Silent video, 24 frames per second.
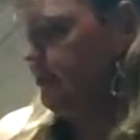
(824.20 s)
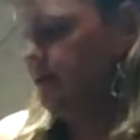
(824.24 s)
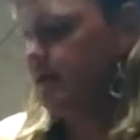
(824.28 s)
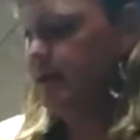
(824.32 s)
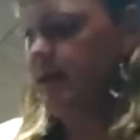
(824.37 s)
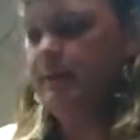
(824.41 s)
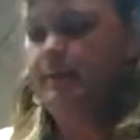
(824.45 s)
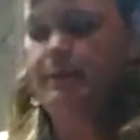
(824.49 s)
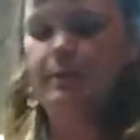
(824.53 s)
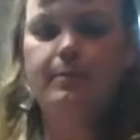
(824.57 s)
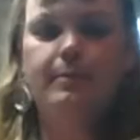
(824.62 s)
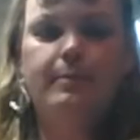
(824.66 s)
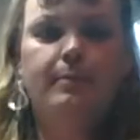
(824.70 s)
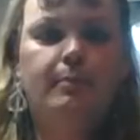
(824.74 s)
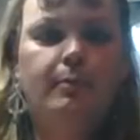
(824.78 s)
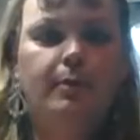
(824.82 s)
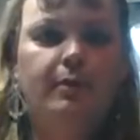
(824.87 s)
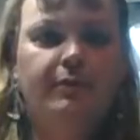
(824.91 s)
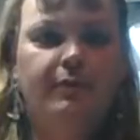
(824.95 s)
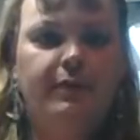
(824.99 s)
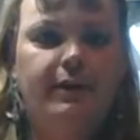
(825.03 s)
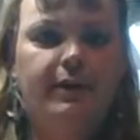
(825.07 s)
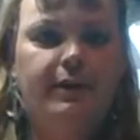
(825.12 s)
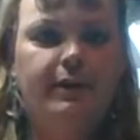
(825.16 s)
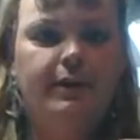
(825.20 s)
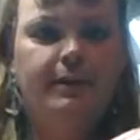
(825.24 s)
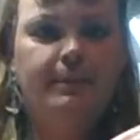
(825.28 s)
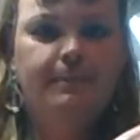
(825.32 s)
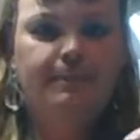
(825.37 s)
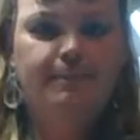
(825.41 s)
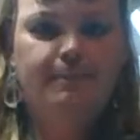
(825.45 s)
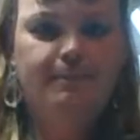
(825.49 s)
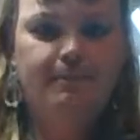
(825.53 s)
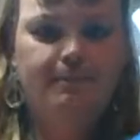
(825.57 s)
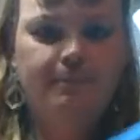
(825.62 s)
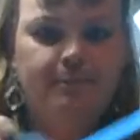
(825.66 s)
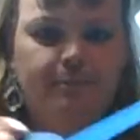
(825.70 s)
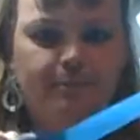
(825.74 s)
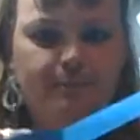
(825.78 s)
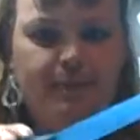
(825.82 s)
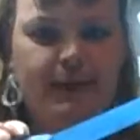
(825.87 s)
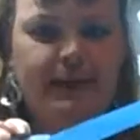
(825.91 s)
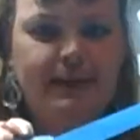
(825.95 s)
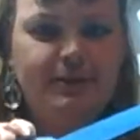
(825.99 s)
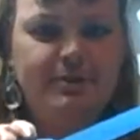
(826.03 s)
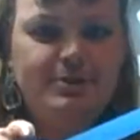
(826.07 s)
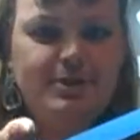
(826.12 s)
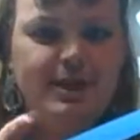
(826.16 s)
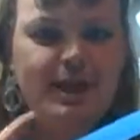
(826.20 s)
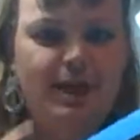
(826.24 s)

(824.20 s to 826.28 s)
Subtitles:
to grab a little bit more of a painter's